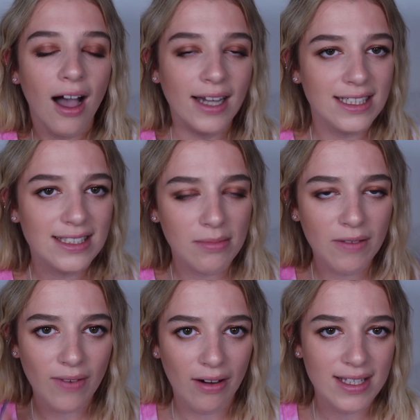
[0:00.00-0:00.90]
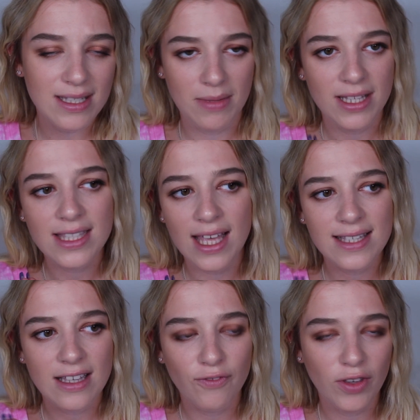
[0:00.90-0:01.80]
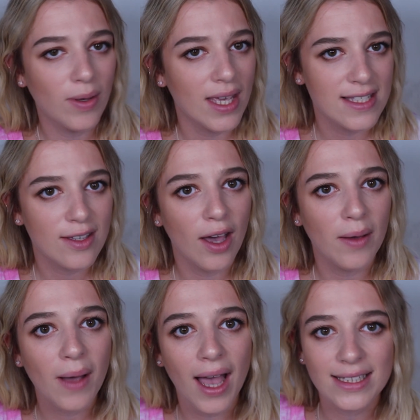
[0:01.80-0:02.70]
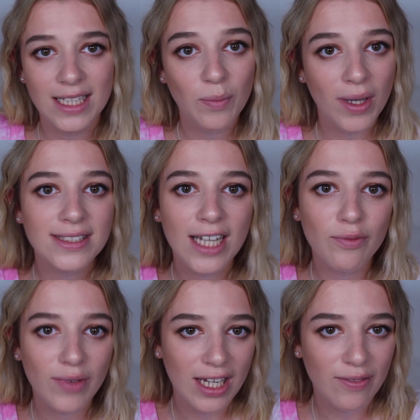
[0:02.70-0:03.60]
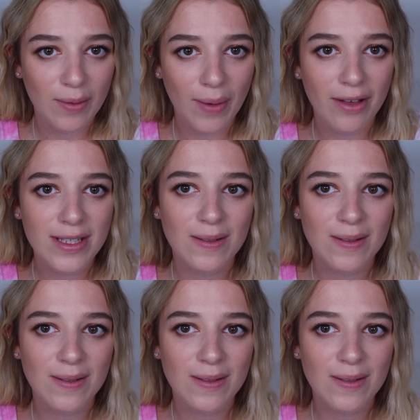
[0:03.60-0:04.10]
I did something very similar to this a few years ago and it went down really well,